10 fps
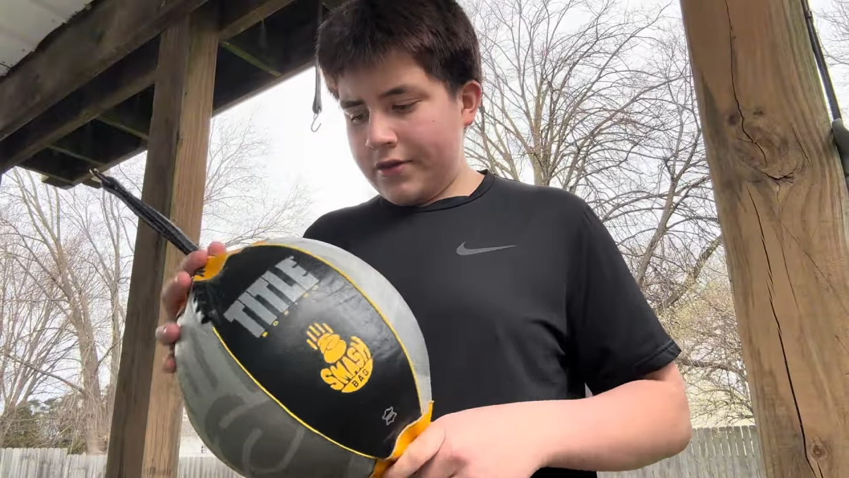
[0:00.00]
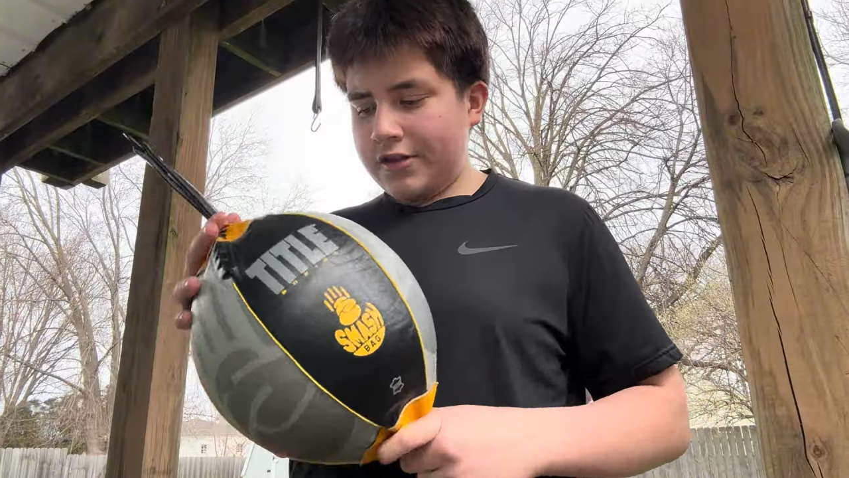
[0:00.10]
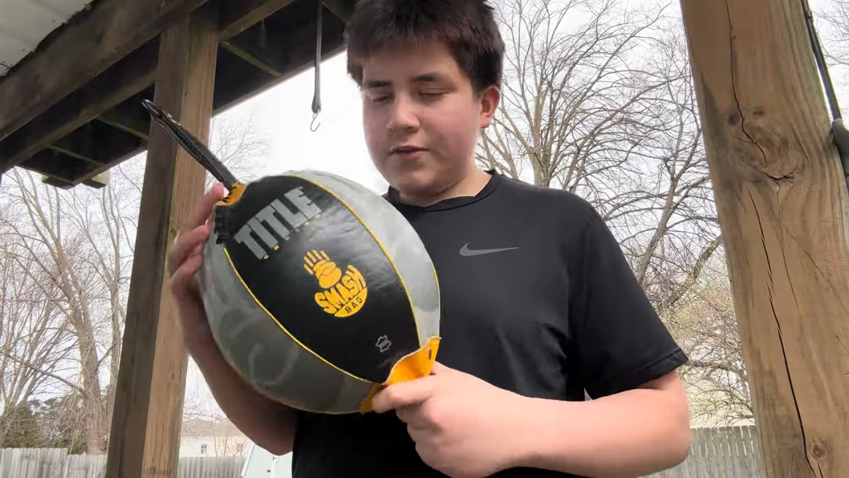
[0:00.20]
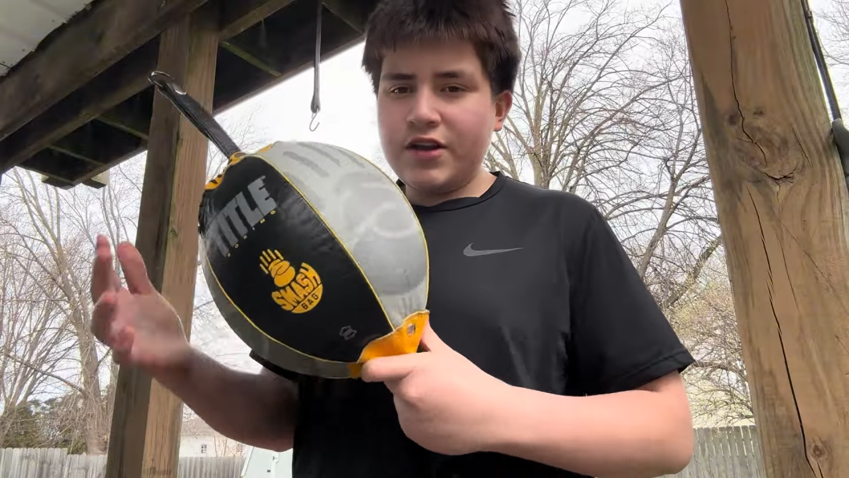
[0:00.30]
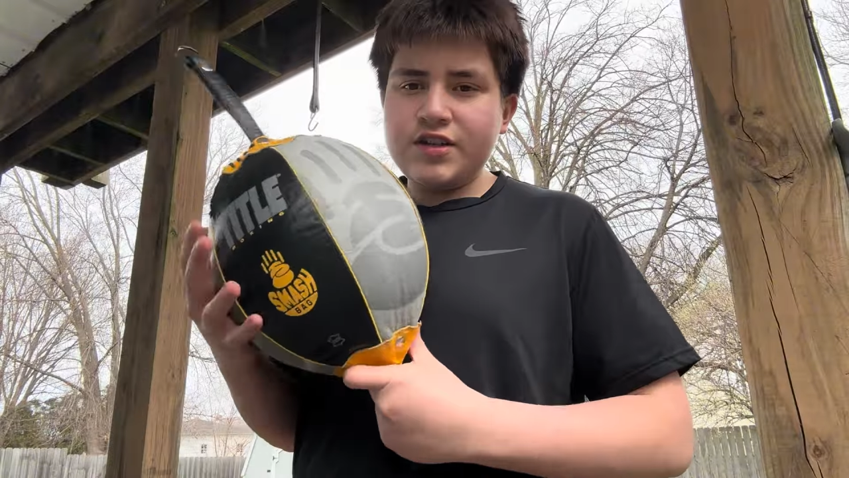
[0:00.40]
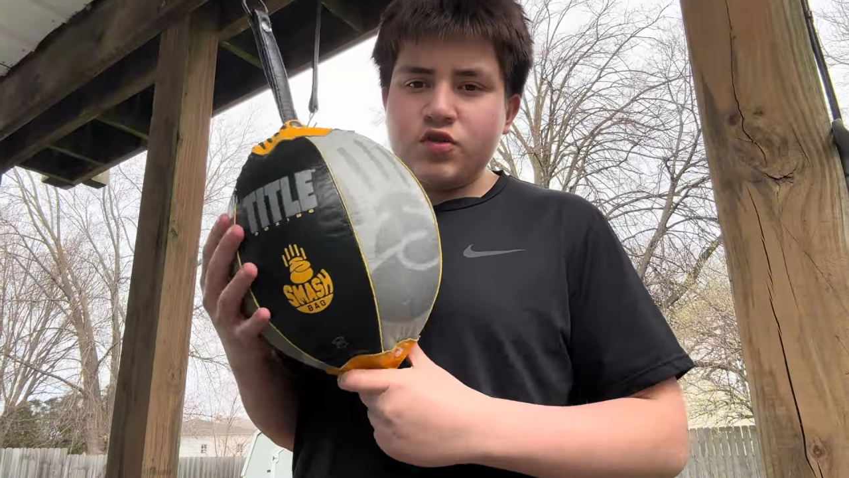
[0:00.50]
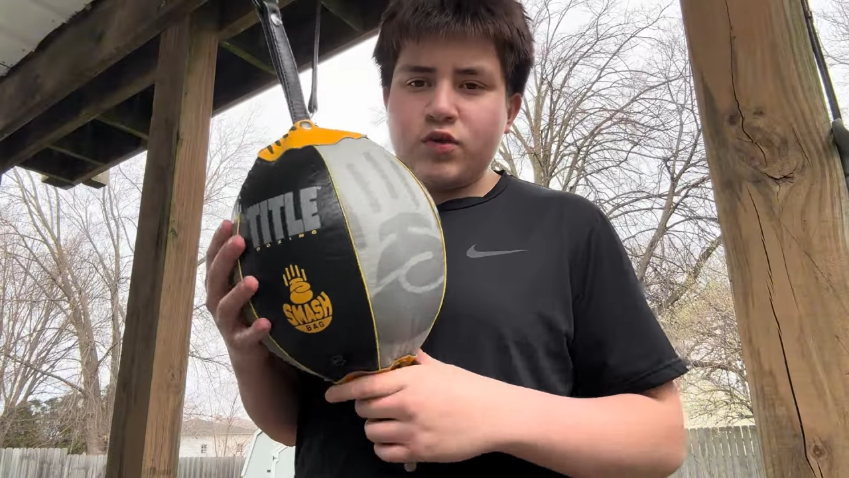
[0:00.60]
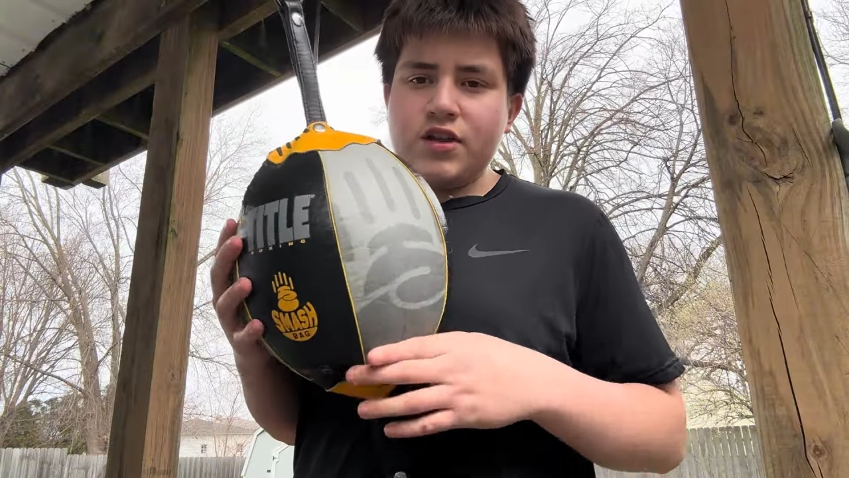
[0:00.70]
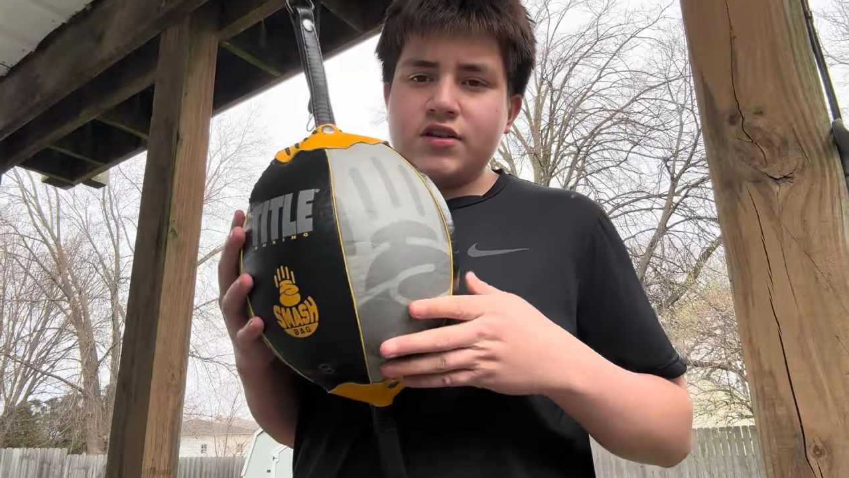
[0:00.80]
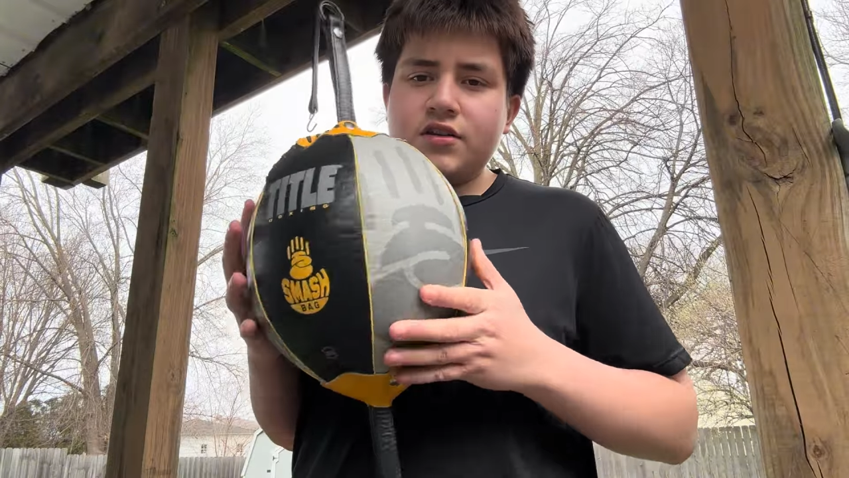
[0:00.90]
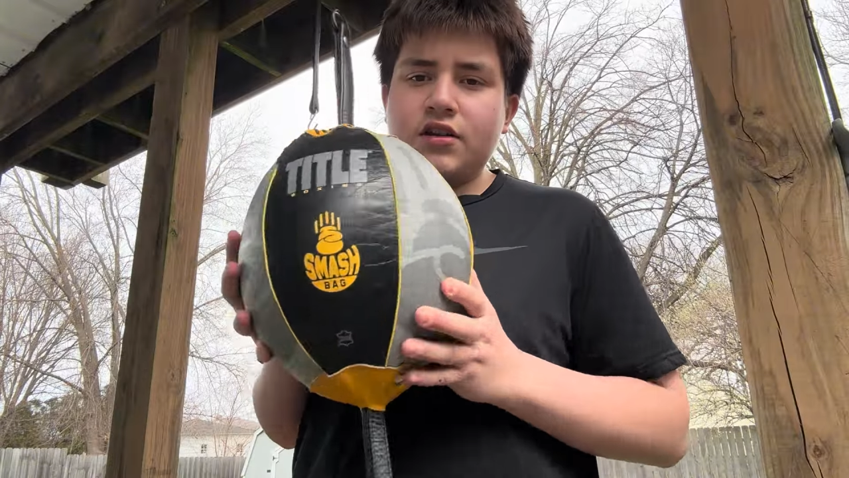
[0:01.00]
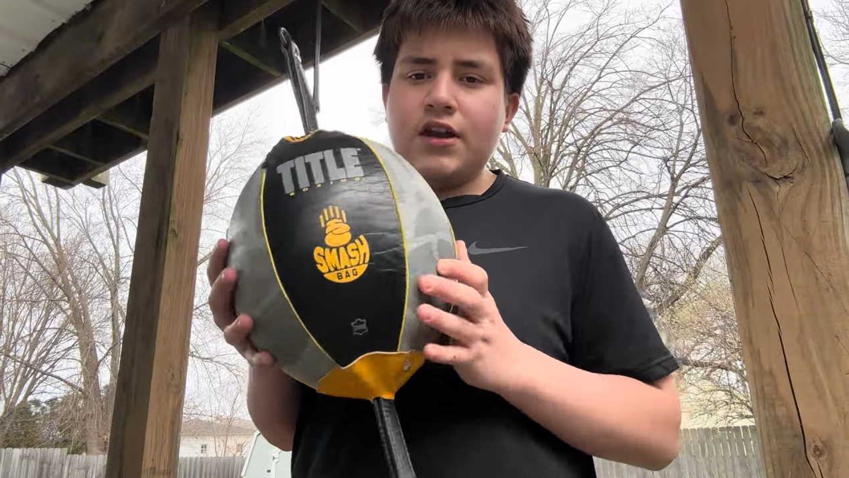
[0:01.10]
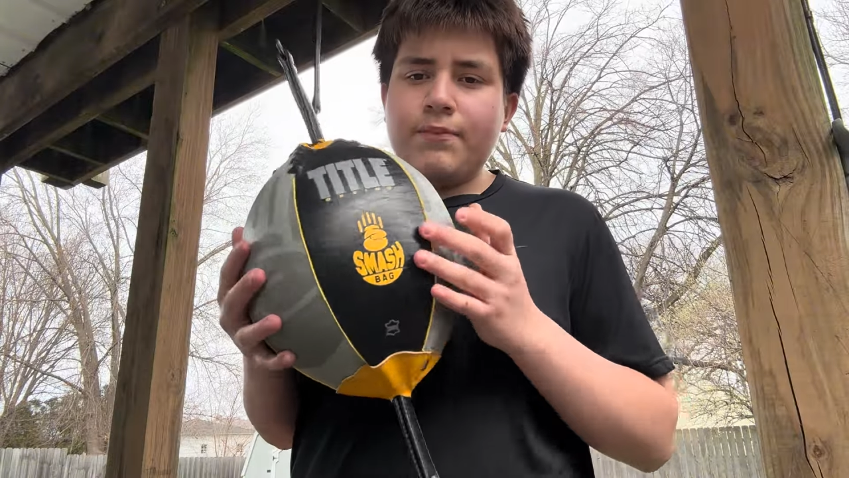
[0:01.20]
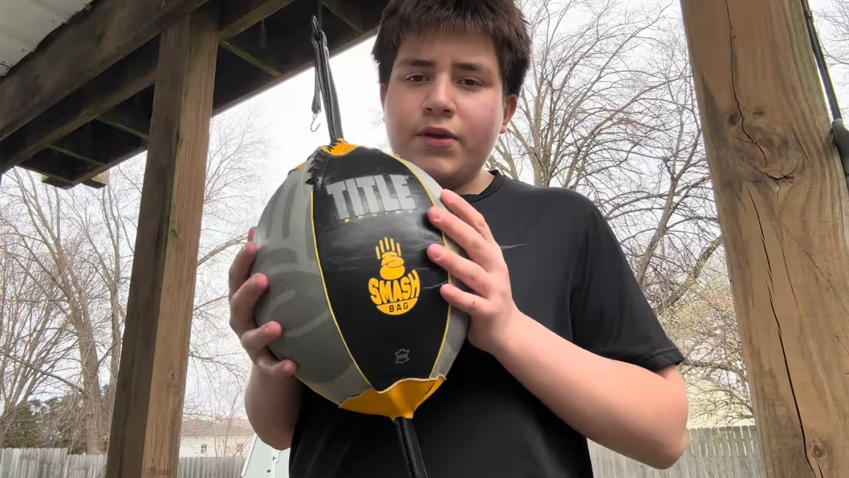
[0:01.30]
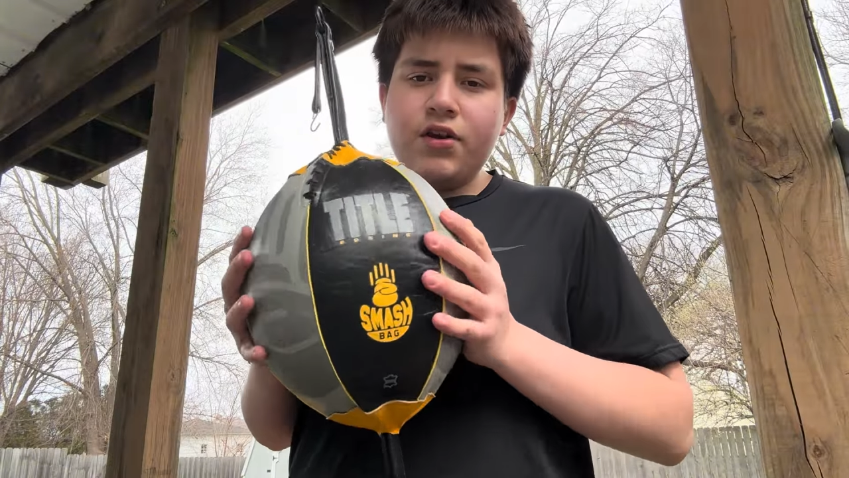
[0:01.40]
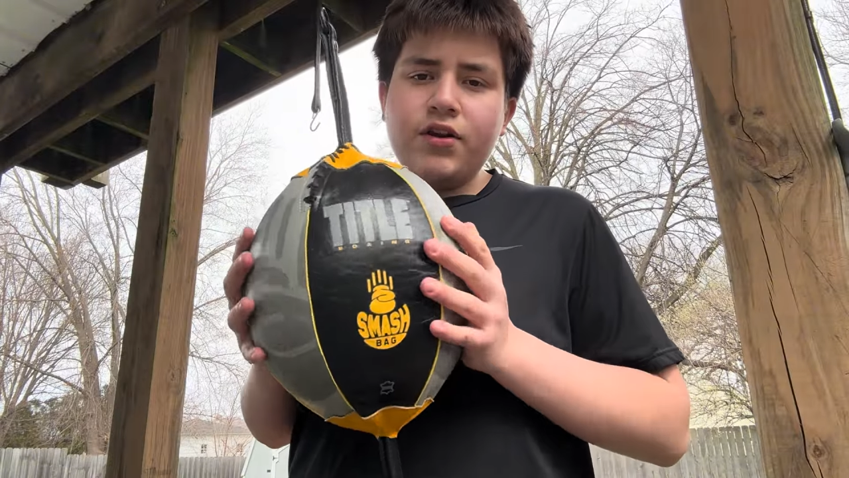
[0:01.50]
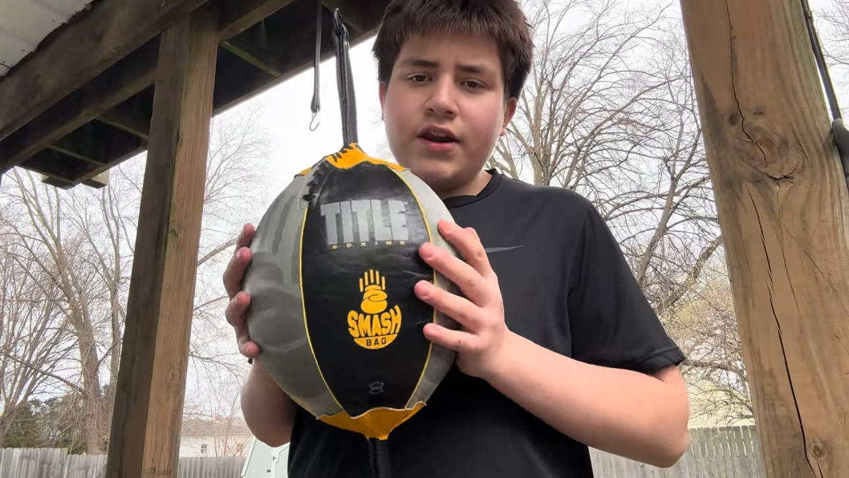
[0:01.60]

just because this one is like bigger,